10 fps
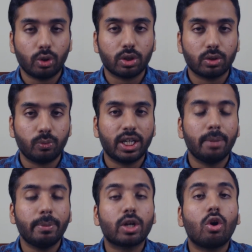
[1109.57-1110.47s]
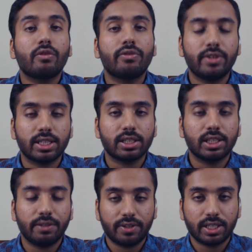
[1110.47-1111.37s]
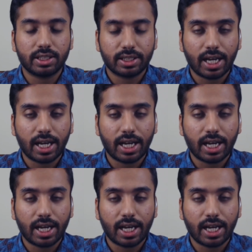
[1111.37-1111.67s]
We can't be confident if it is